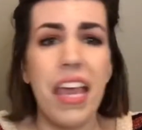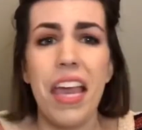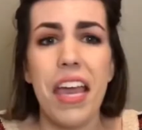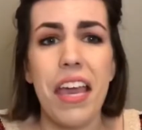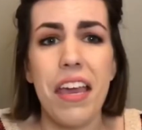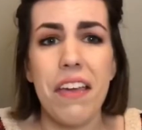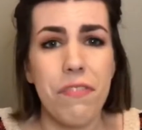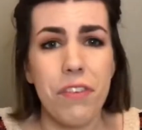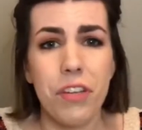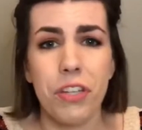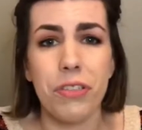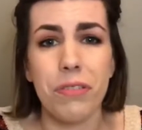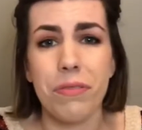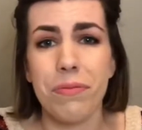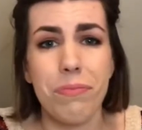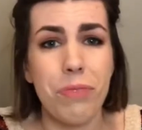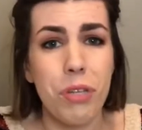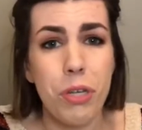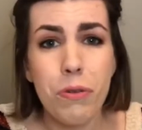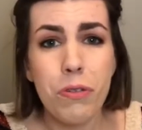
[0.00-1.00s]
If you're
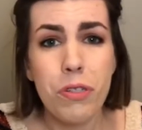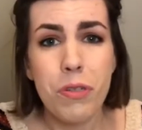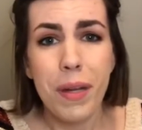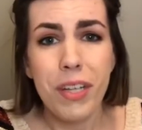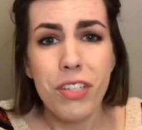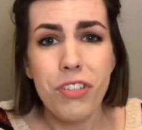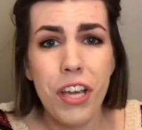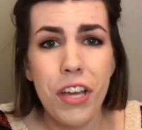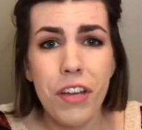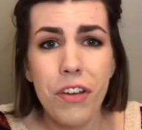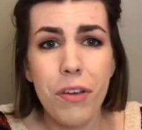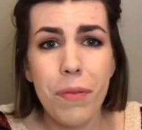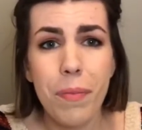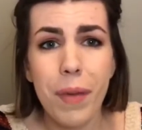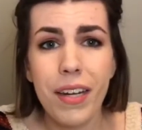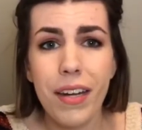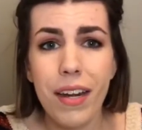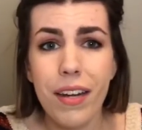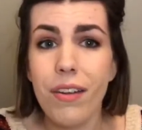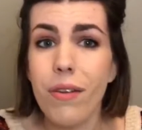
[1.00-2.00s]
new to my channel, you
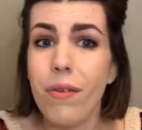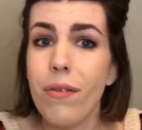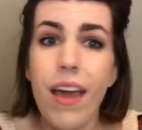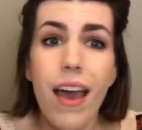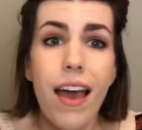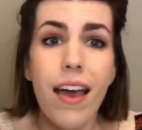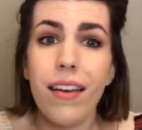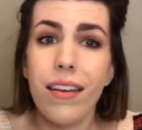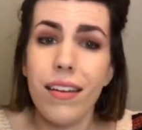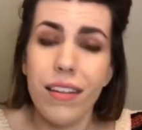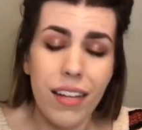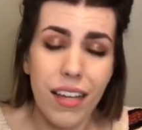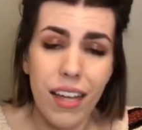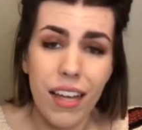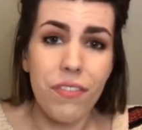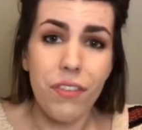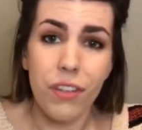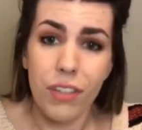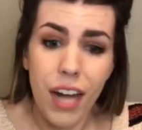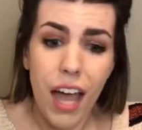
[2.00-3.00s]
might not know that.
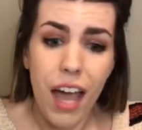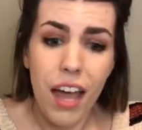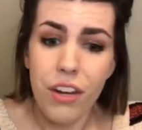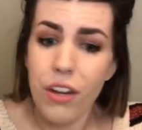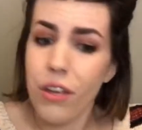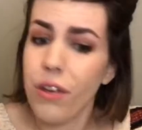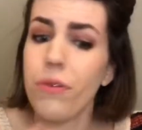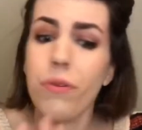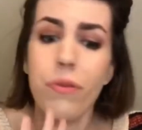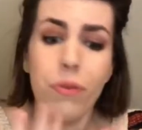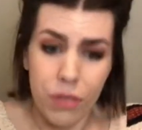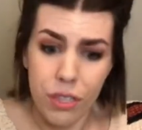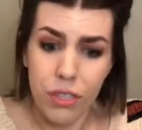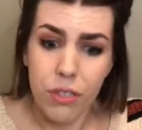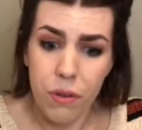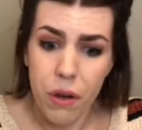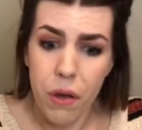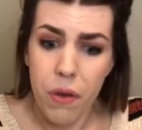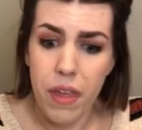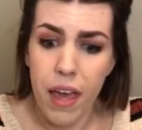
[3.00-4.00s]
If you're not new,
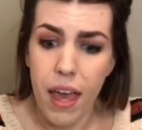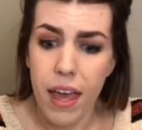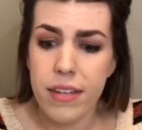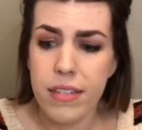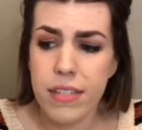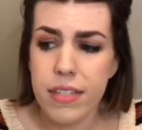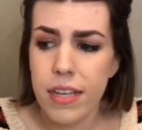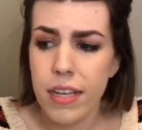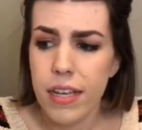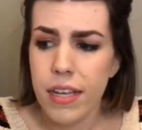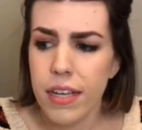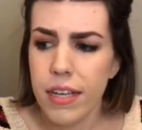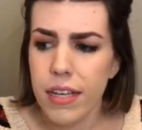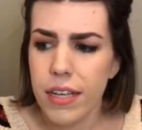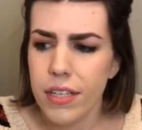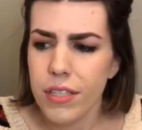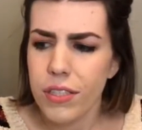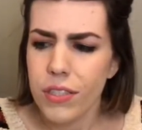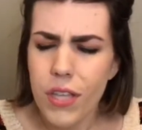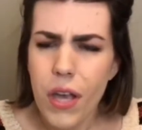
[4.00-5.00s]
you know that.
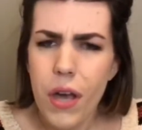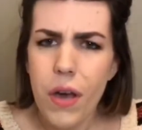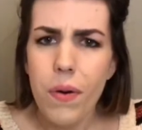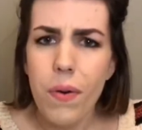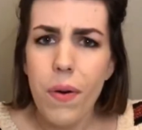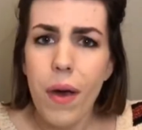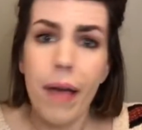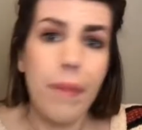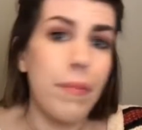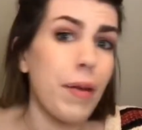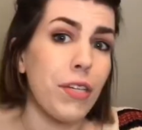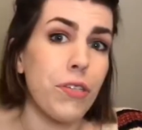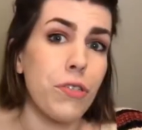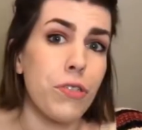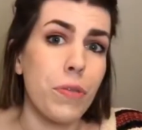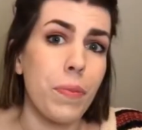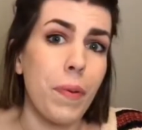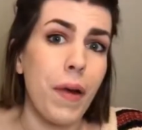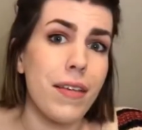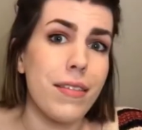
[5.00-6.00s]
So I'm not too
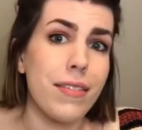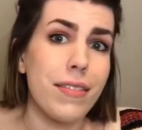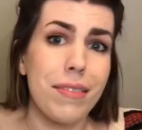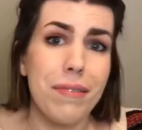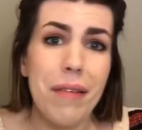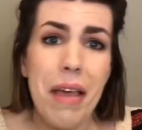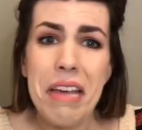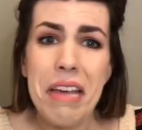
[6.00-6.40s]
surprised.